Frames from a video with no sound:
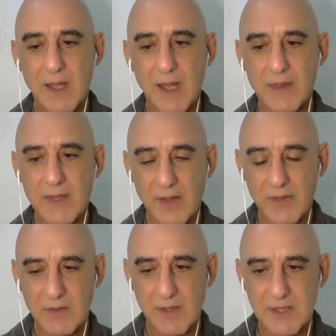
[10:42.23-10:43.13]
And the other
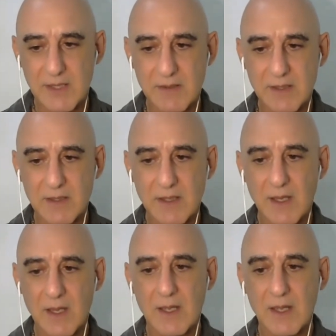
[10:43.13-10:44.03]
criterion
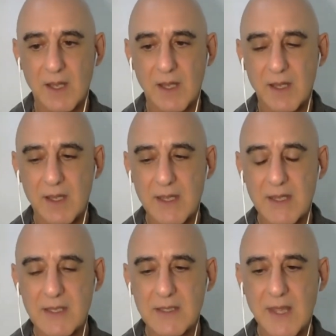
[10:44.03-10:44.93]

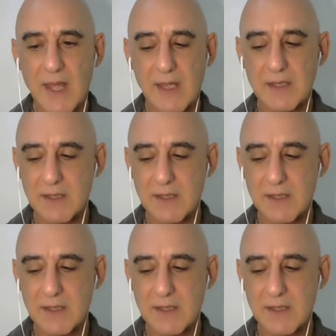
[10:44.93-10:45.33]
is that